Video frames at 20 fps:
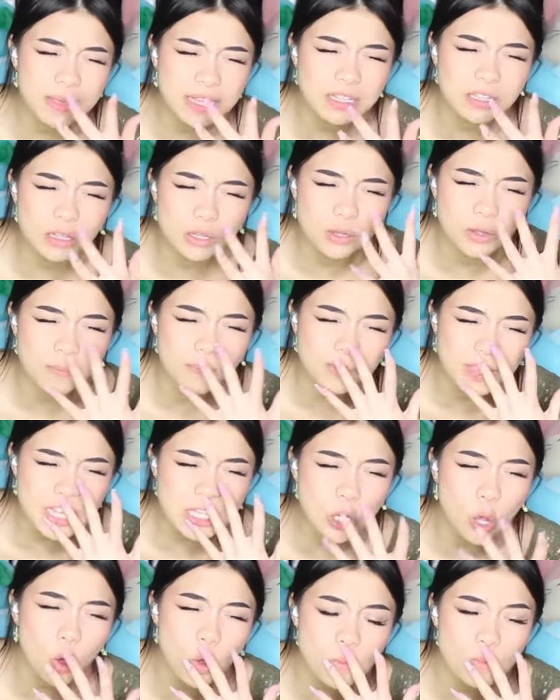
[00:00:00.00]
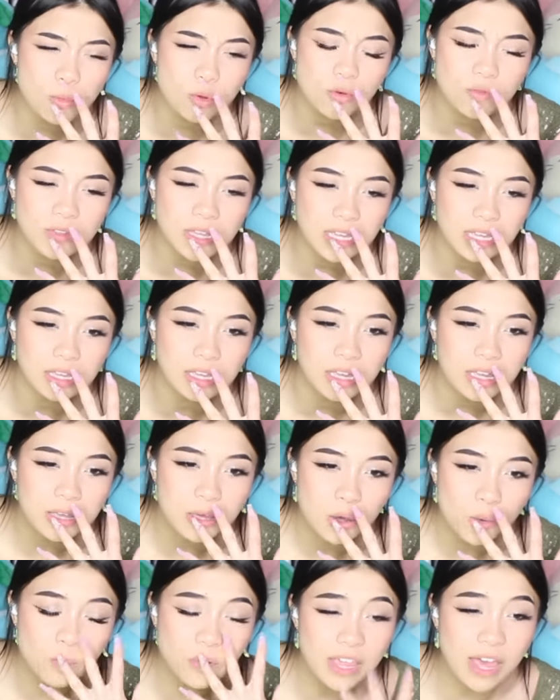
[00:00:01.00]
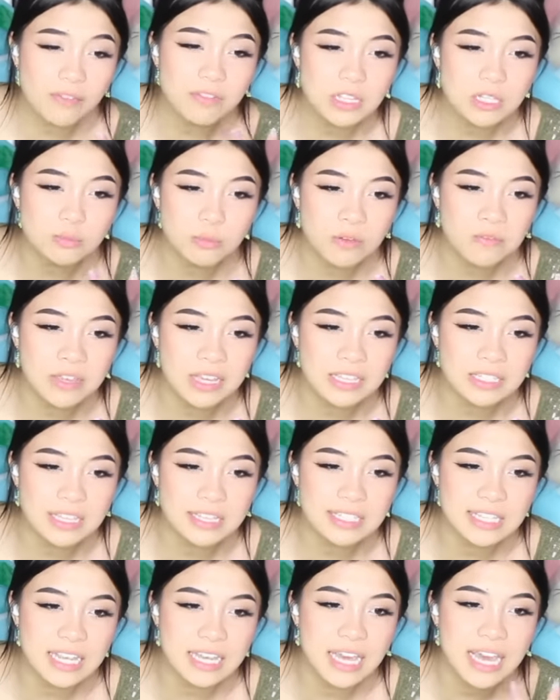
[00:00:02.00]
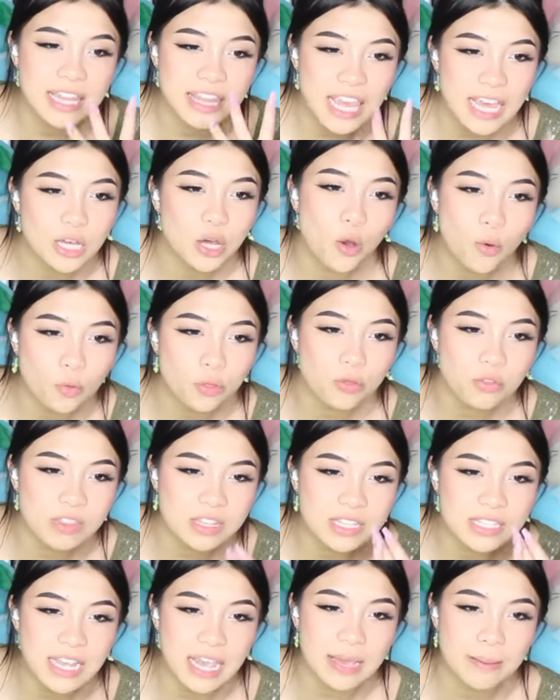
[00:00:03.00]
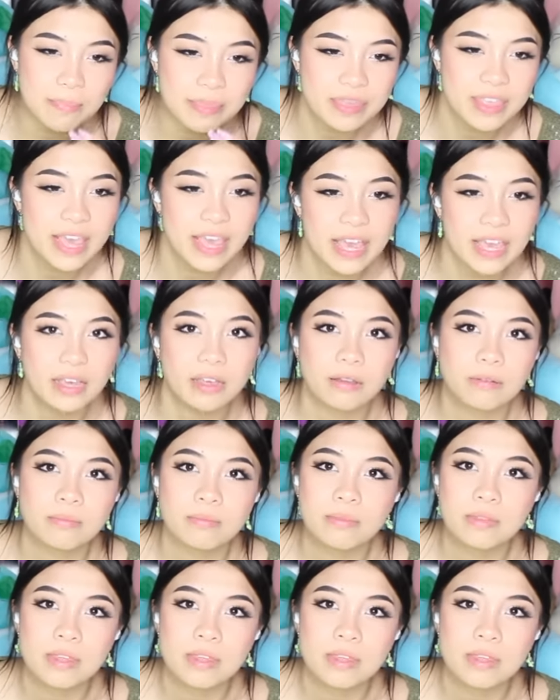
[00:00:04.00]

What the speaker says: been, this whole movie, without this movie existing, they go through the same thing.